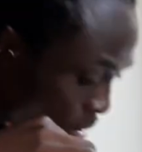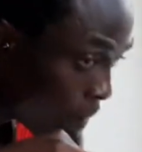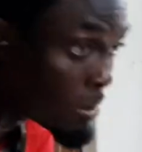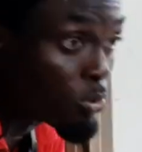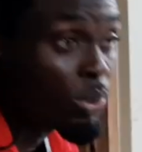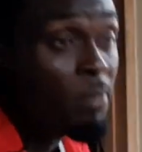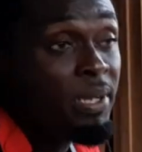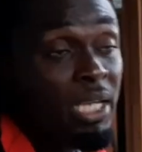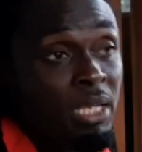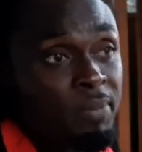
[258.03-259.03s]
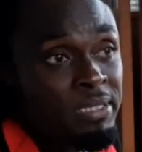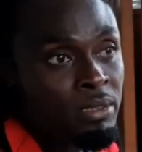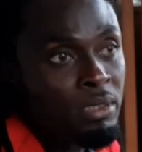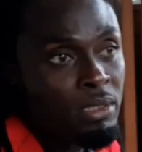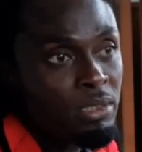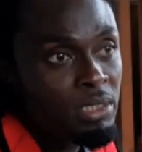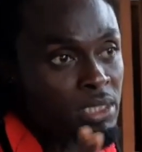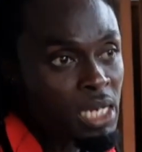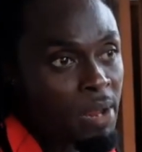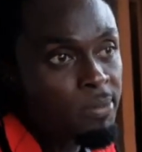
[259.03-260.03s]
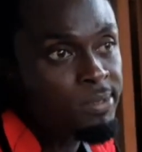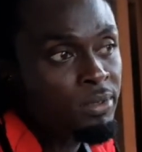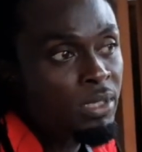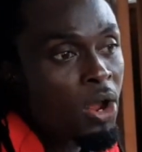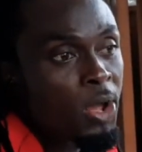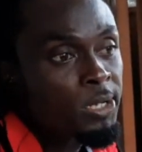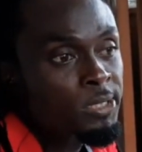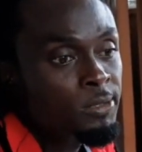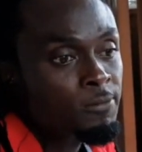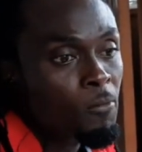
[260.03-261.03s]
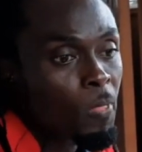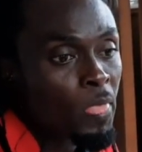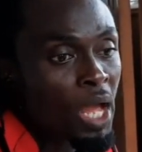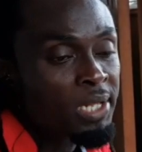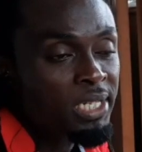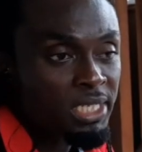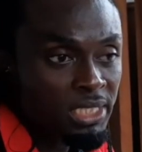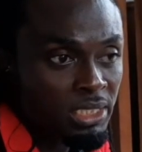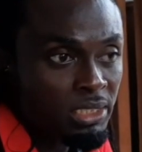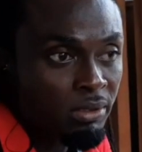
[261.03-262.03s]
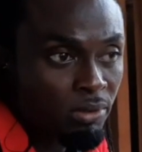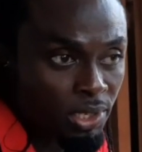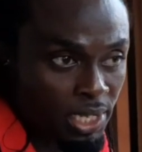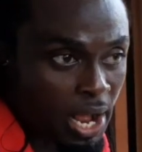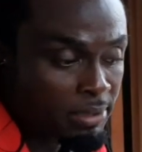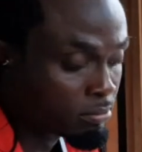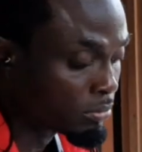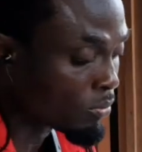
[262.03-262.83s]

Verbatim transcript: But we will keep it, the table, at a later time.